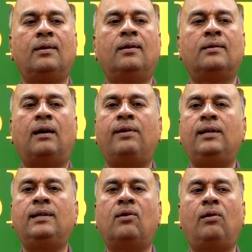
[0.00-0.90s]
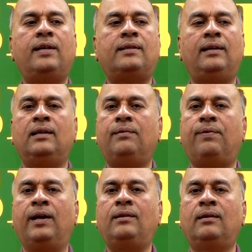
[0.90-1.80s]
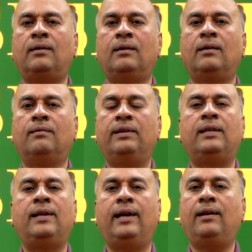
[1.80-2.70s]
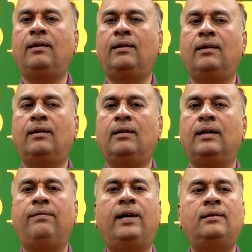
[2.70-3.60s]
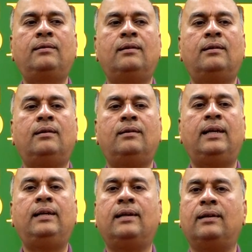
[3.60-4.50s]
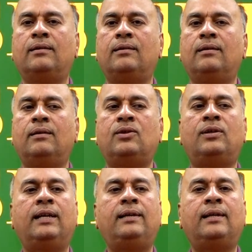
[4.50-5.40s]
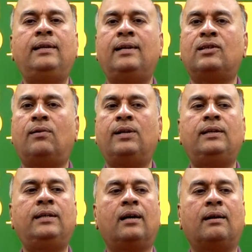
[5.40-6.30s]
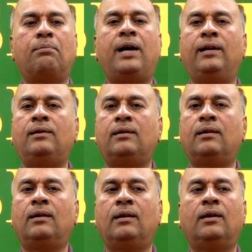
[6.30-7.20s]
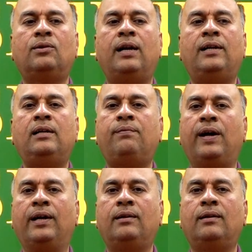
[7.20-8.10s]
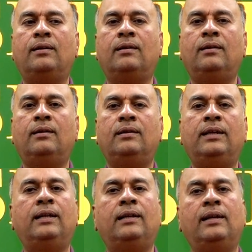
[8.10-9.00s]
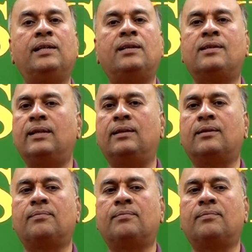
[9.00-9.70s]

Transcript: Sovereignty is always identified within a given territory. So, territory and sovereignty are combined to identify the nation state.